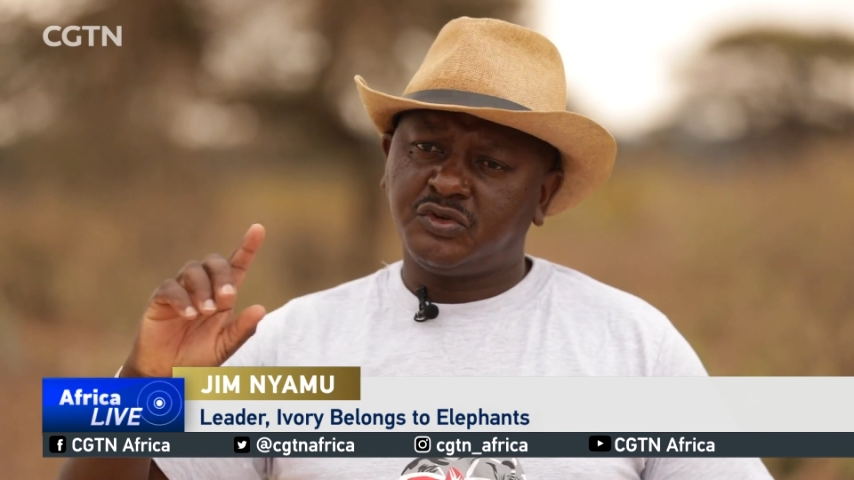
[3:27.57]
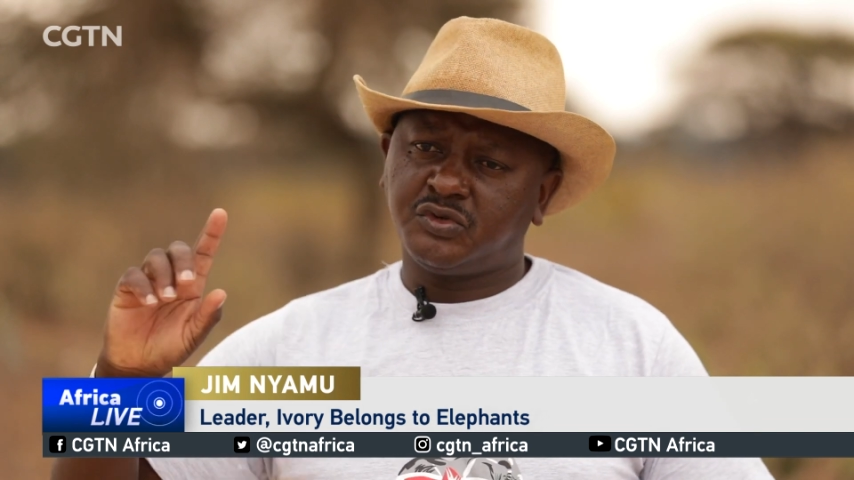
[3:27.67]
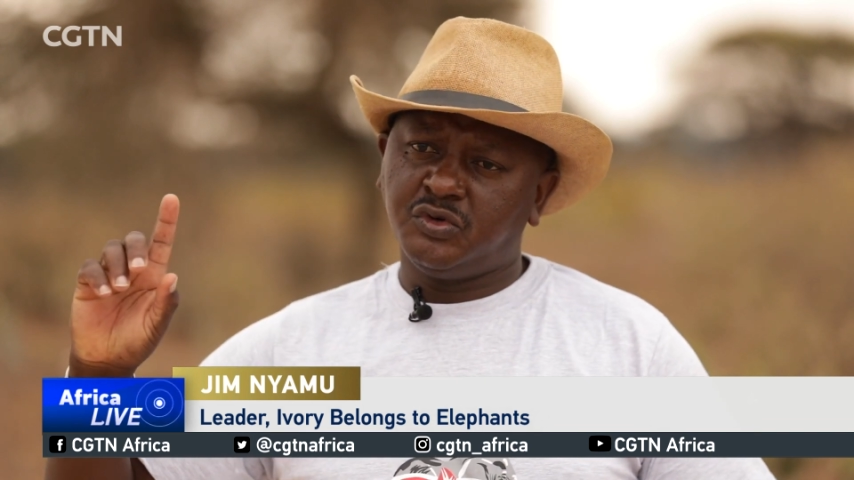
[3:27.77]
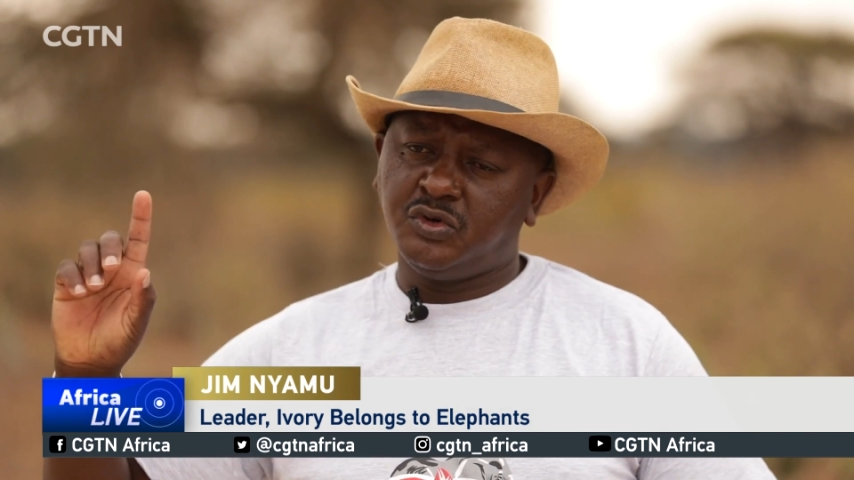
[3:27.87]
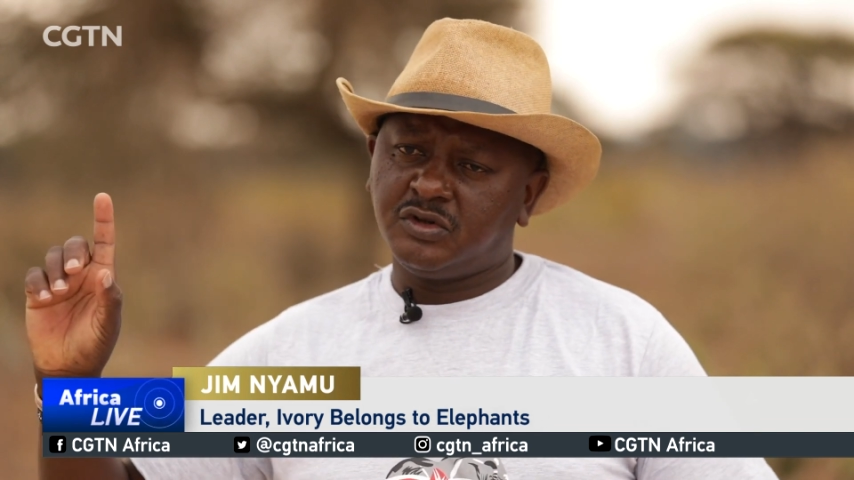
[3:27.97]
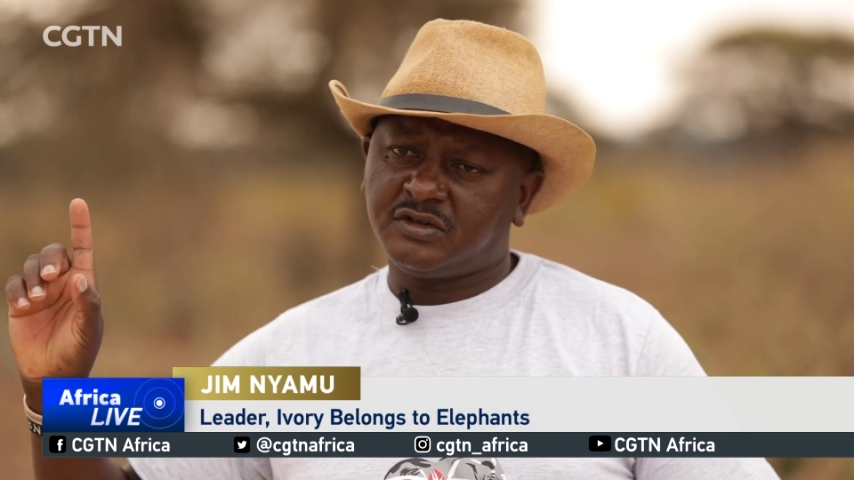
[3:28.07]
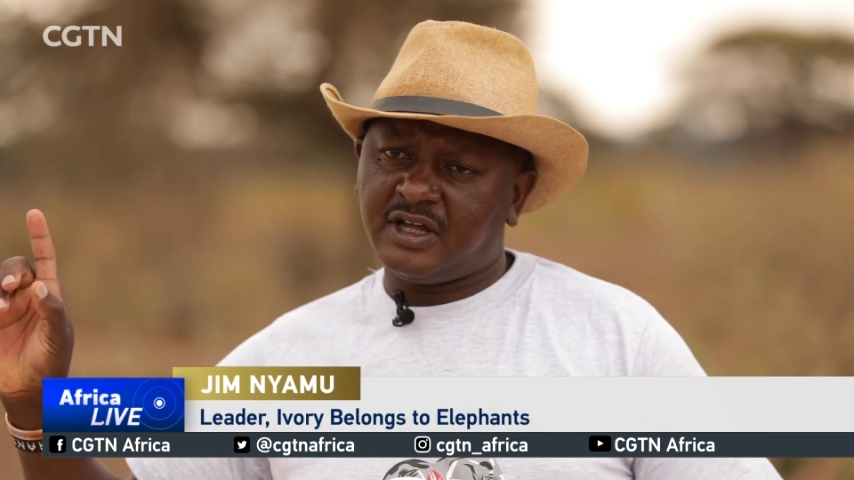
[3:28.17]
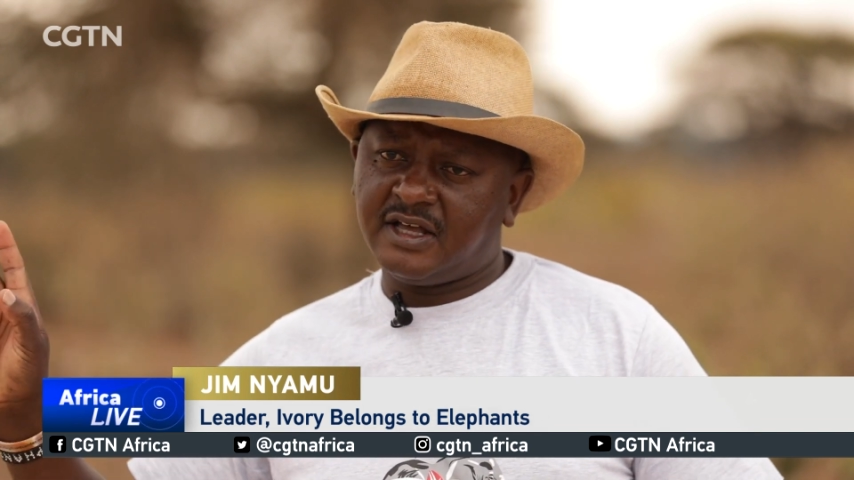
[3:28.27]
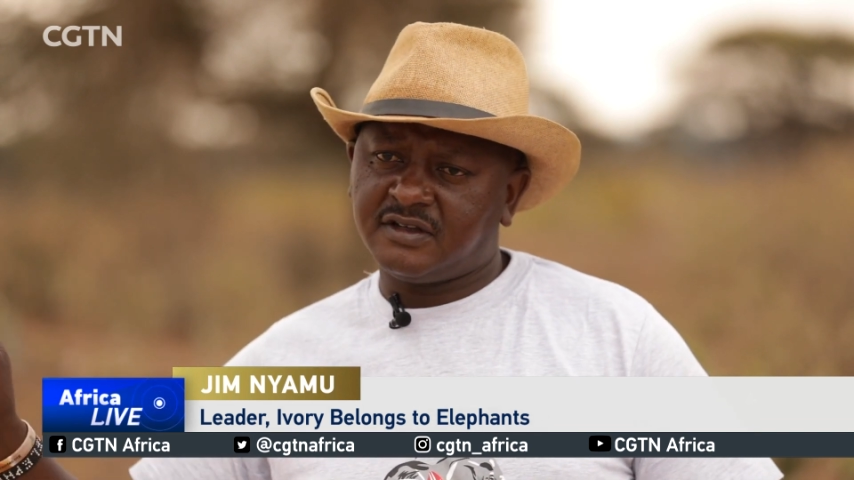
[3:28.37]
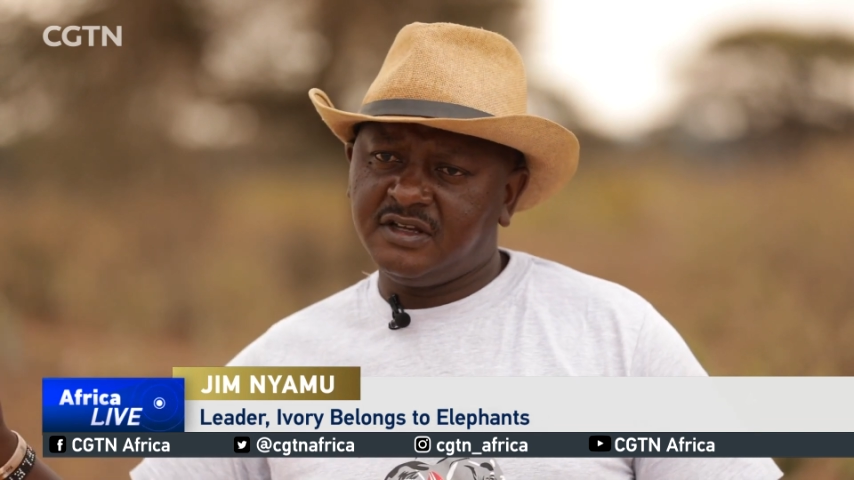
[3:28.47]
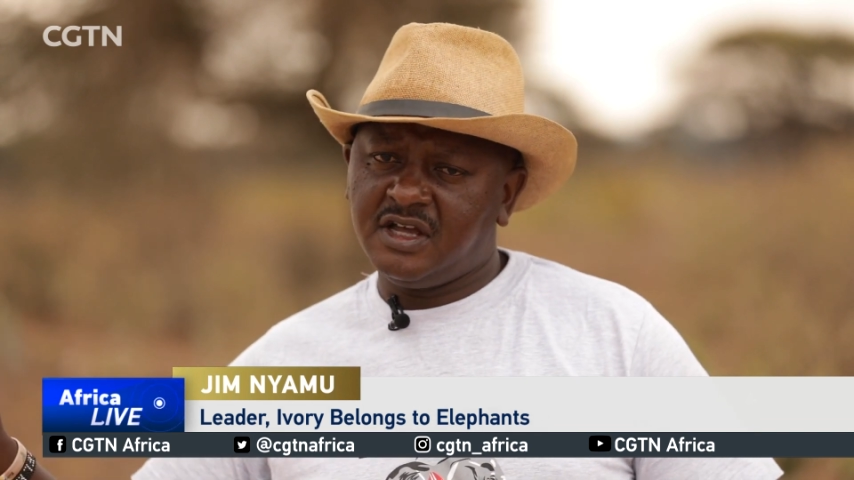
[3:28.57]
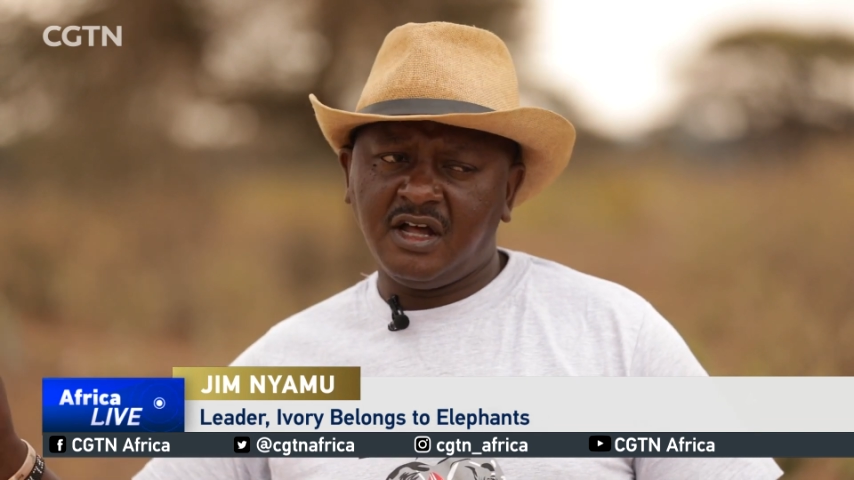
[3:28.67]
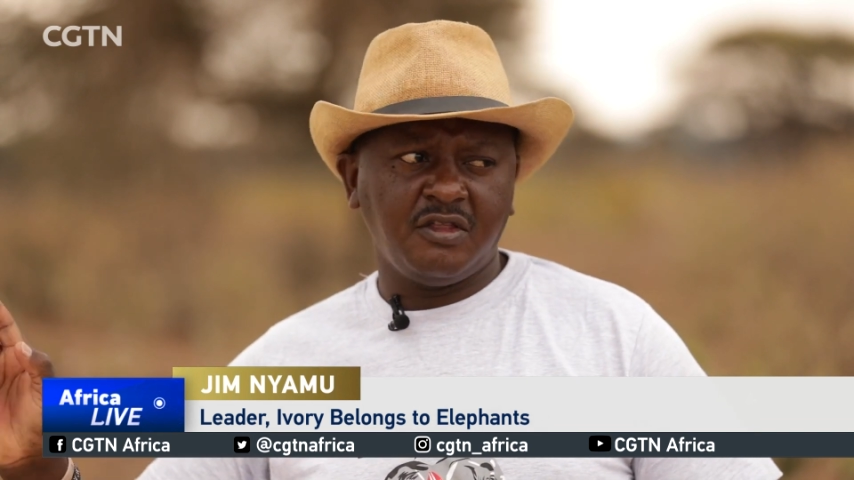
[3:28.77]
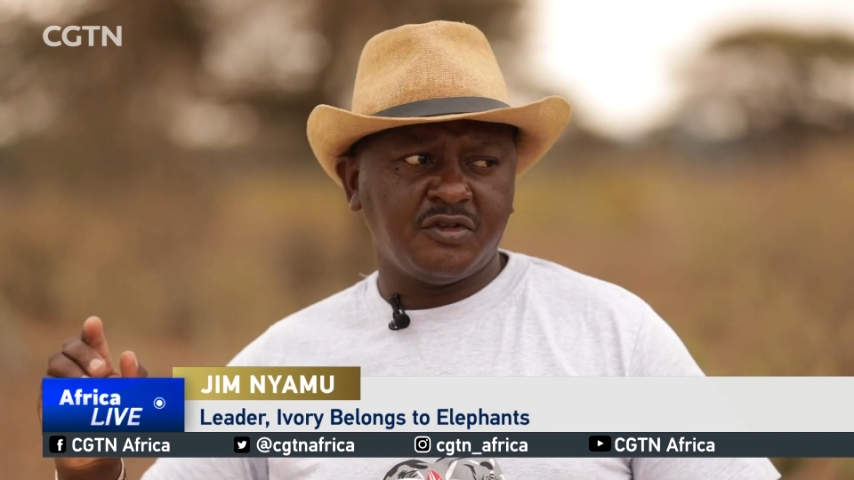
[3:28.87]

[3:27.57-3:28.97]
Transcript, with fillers: to Tanzania